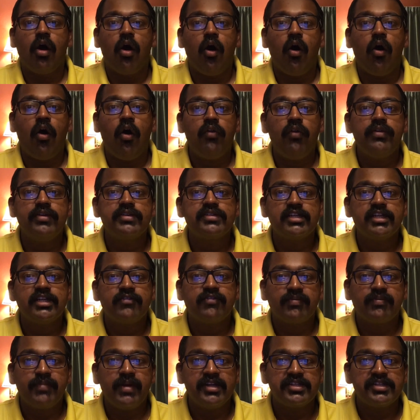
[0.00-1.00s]
All this
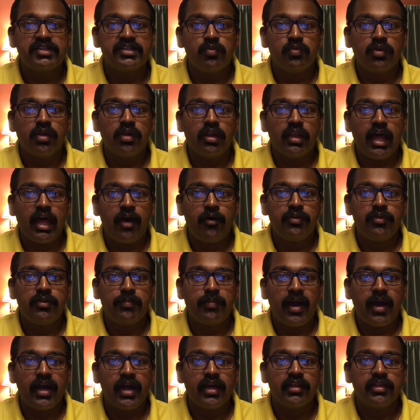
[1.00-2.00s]
information will allow the
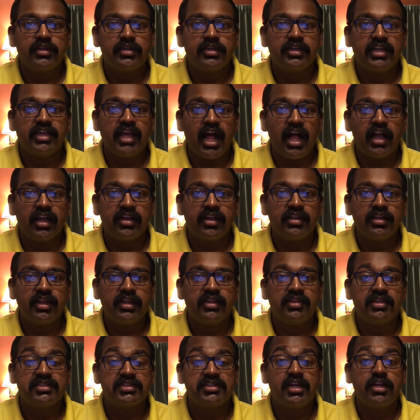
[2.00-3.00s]
pilot to
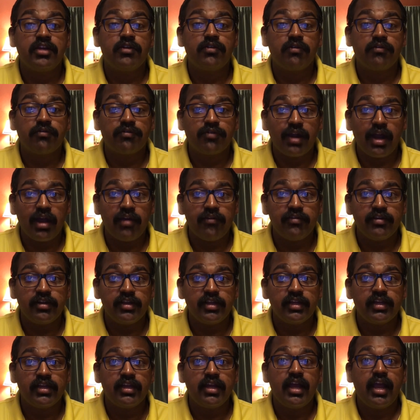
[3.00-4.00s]
calculate the center of
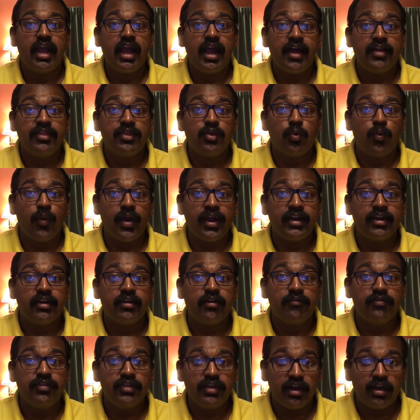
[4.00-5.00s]
gravity and the weight
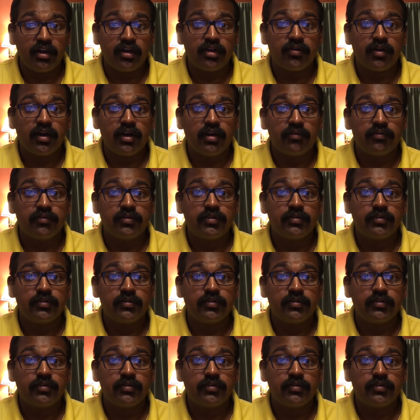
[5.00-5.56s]
of the aircraft.